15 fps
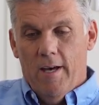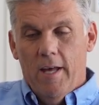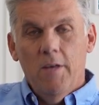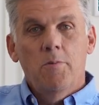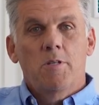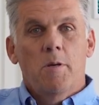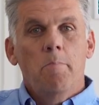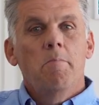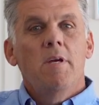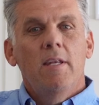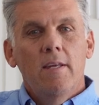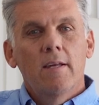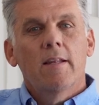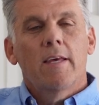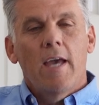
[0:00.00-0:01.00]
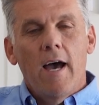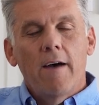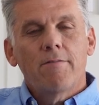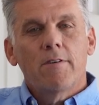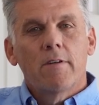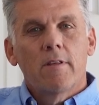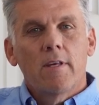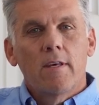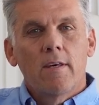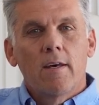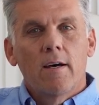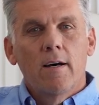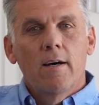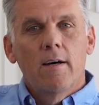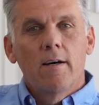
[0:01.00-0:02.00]
I think it was immediately after
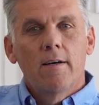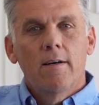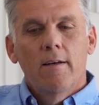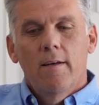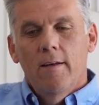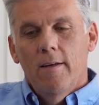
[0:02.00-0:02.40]
the